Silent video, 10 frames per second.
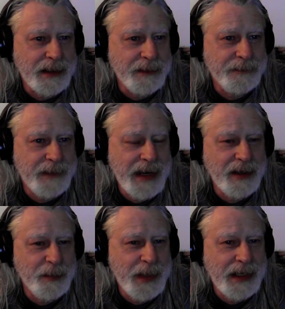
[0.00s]
The
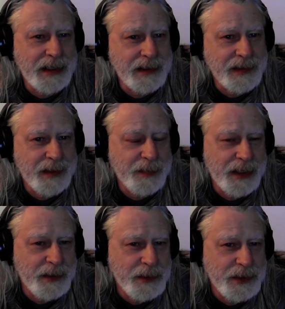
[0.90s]
final panicked attempt by
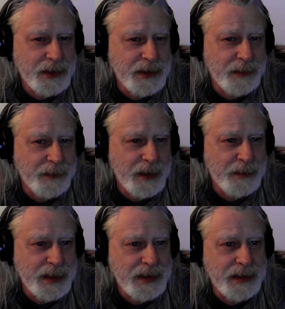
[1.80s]
Hoosiers to avoid
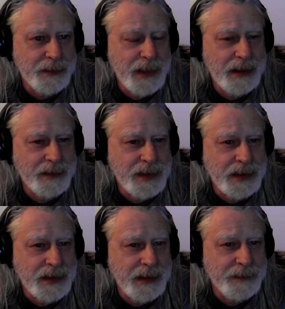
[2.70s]
missing the round of
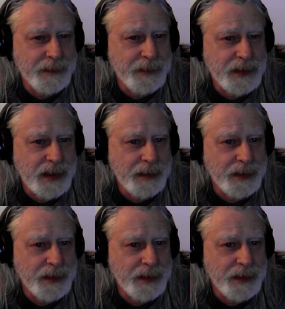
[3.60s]
16 for the first time